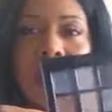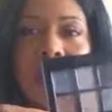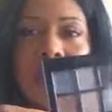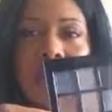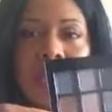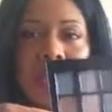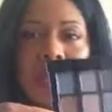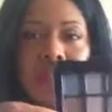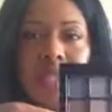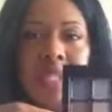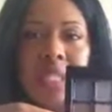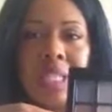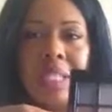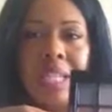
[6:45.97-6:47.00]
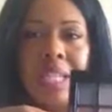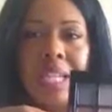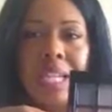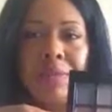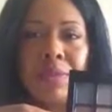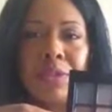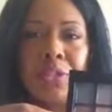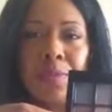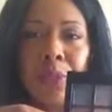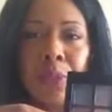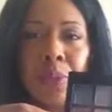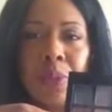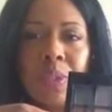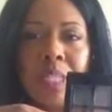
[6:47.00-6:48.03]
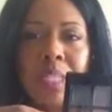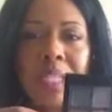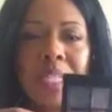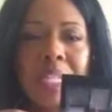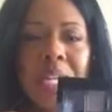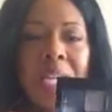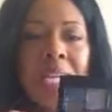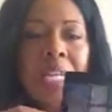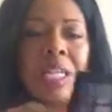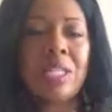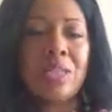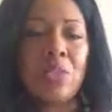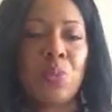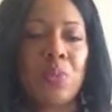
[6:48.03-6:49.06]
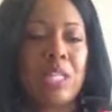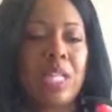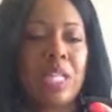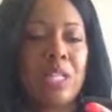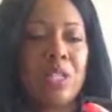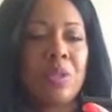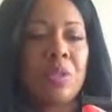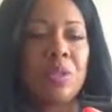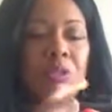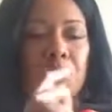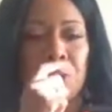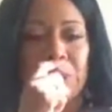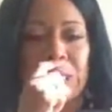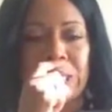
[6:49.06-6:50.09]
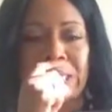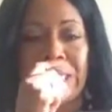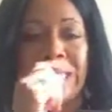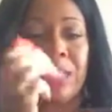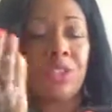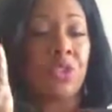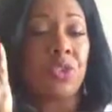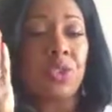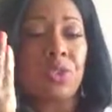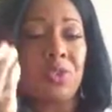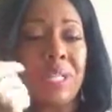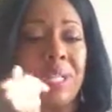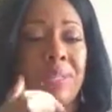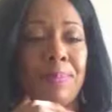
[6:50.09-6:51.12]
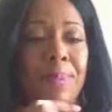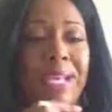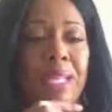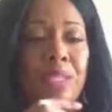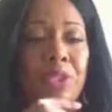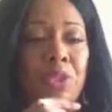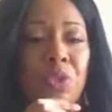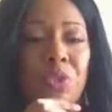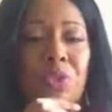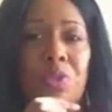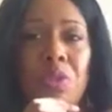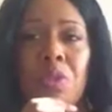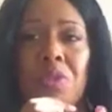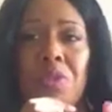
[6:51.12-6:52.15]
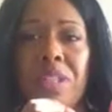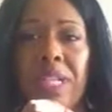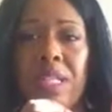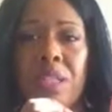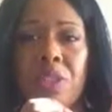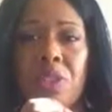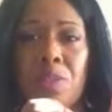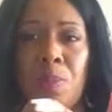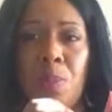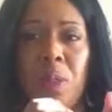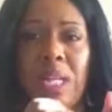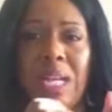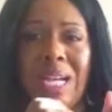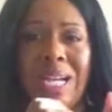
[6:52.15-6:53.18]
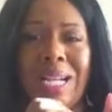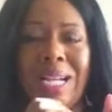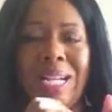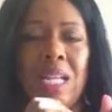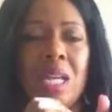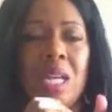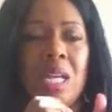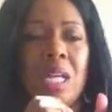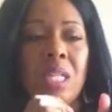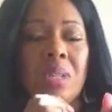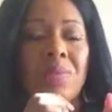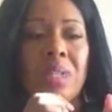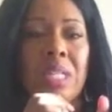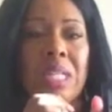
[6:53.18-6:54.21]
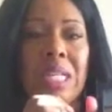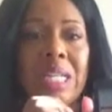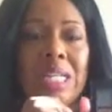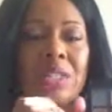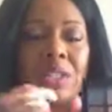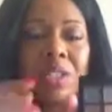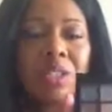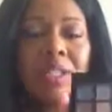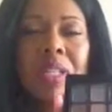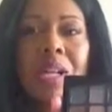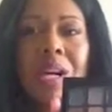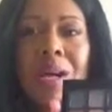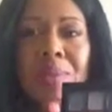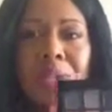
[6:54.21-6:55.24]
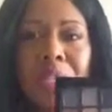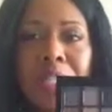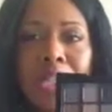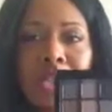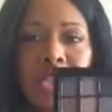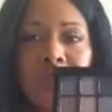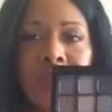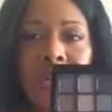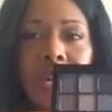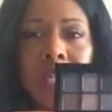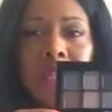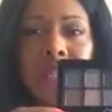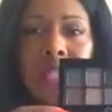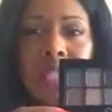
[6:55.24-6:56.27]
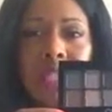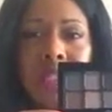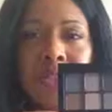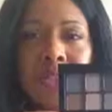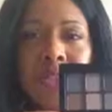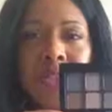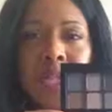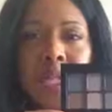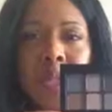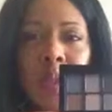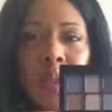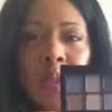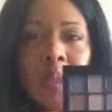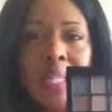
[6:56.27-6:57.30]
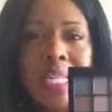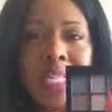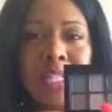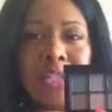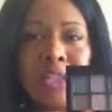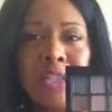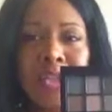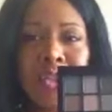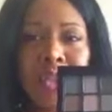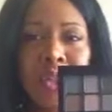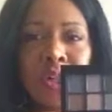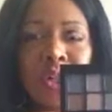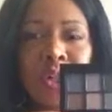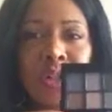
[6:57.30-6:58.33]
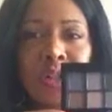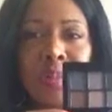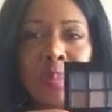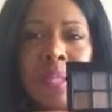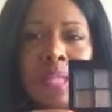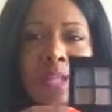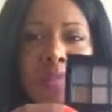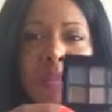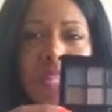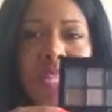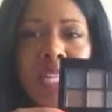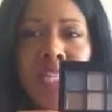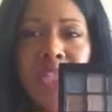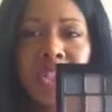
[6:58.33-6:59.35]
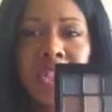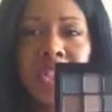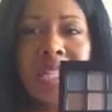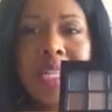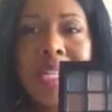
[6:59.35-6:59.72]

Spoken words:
let's see if you can see that. They have the Smokes. And this one here is just, yeah, it's just a great palette to recreate a smoky eye. They have a nice combination of colors in there, so you can go a little lighter, darker, medium range.